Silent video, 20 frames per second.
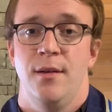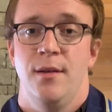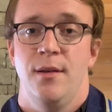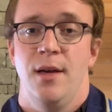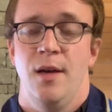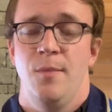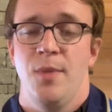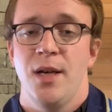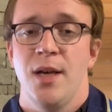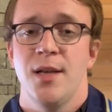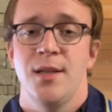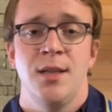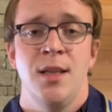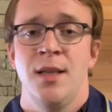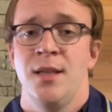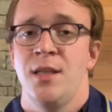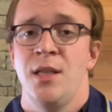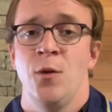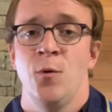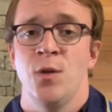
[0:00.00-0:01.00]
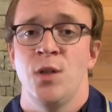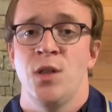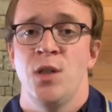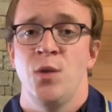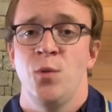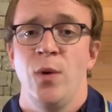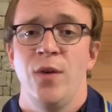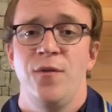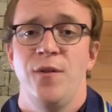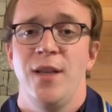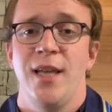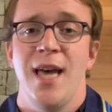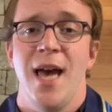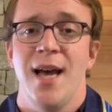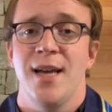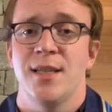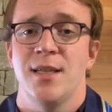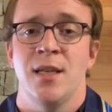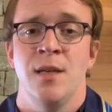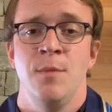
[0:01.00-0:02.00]
And because of this, he was swiftly
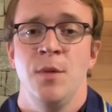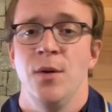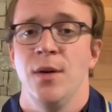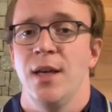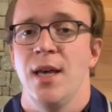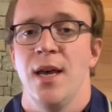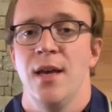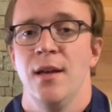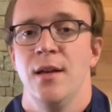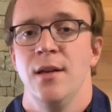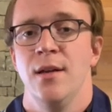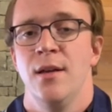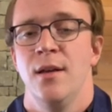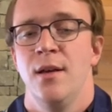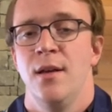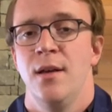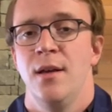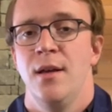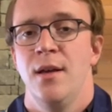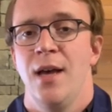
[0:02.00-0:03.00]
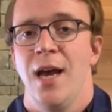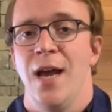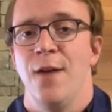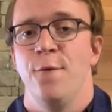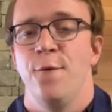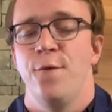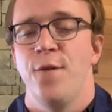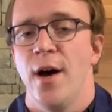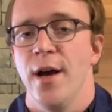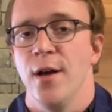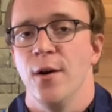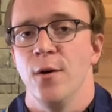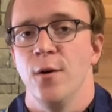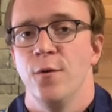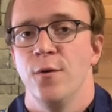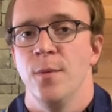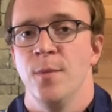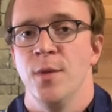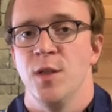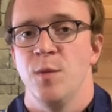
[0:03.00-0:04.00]
excommunicated and fired
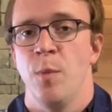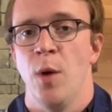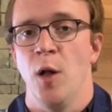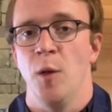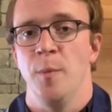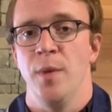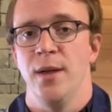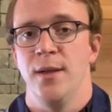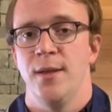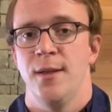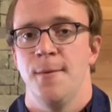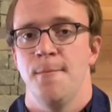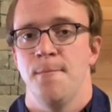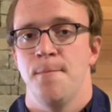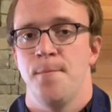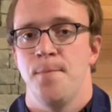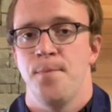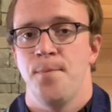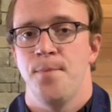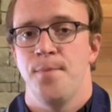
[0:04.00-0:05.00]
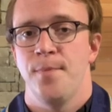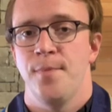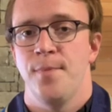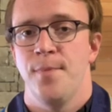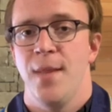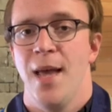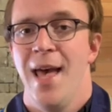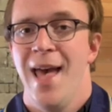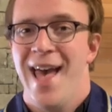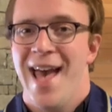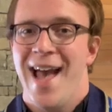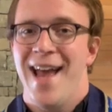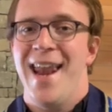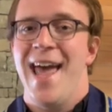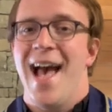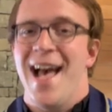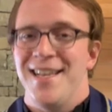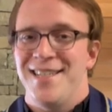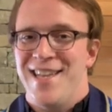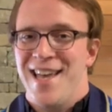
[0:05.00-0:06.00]
from his pulpit. And
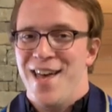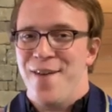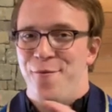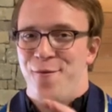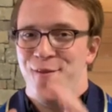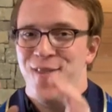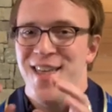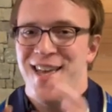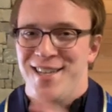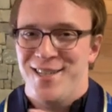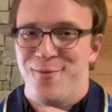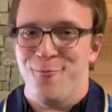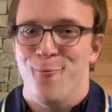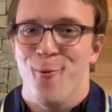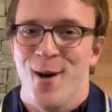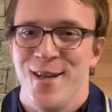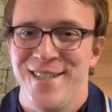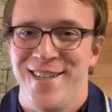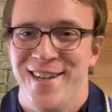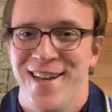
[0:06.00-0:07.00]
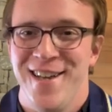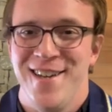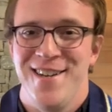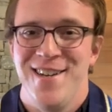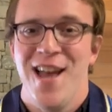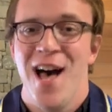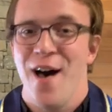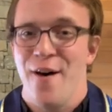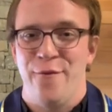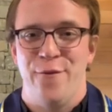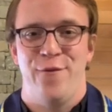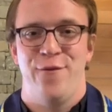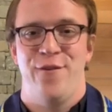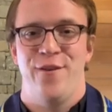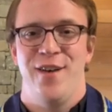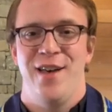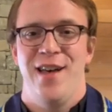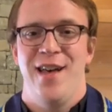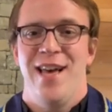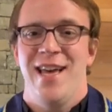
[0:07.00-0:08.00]
as if this wasn't enough,
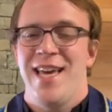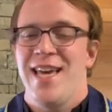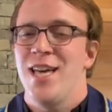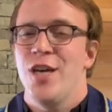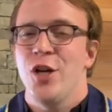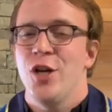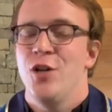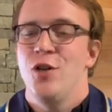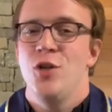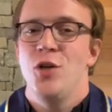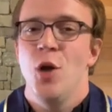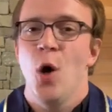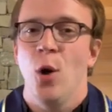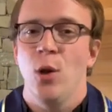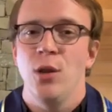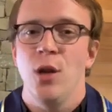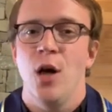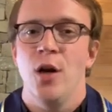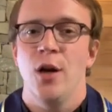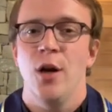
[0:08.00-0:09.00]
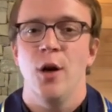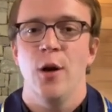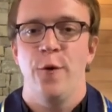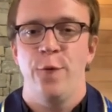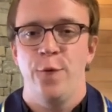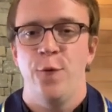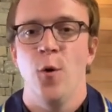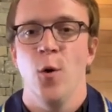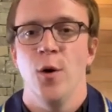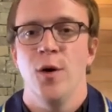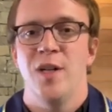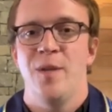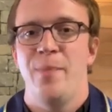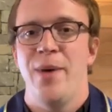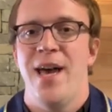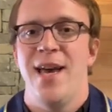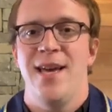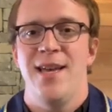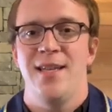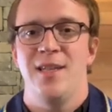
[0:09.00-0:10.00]
he could no longer afford to
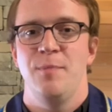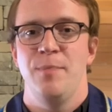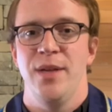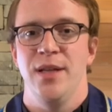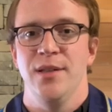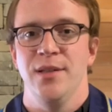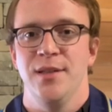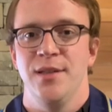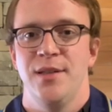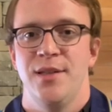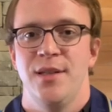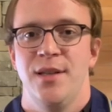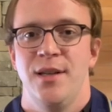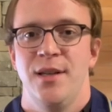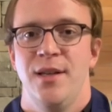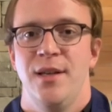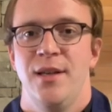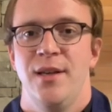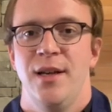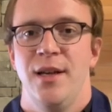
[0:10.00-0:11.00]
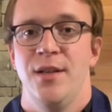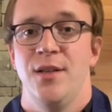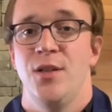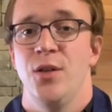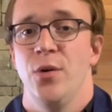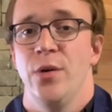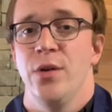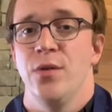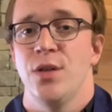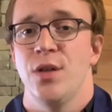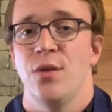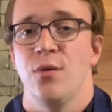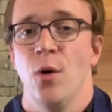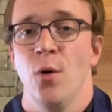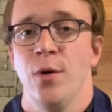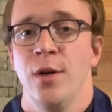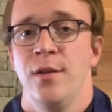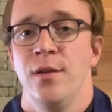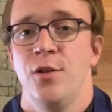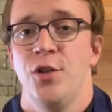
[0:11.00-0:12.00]
pay his bills, and so he was
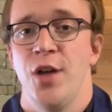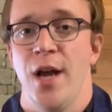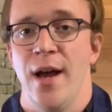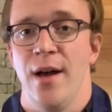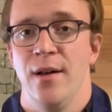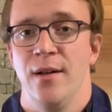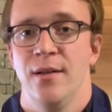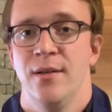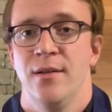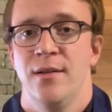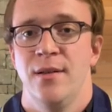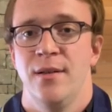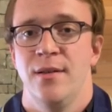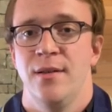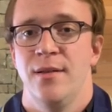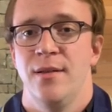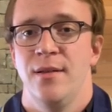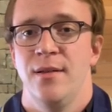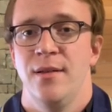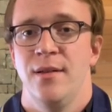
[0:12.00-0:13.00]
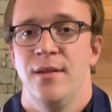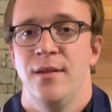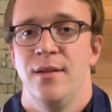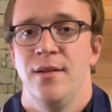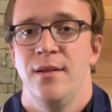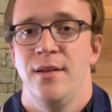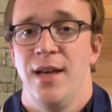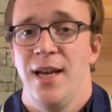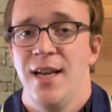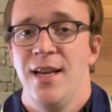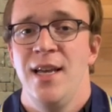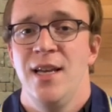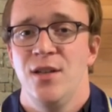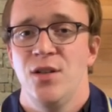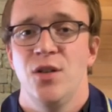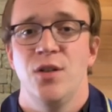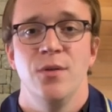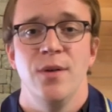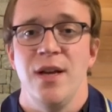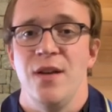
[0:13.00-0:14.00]
thrown into jail. In
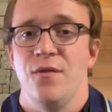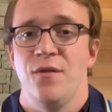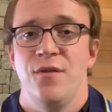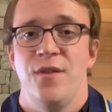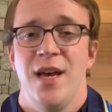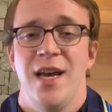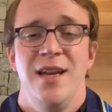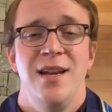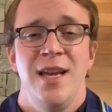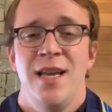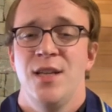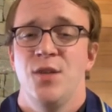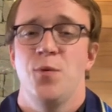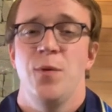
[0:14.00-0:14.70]
his grief, in his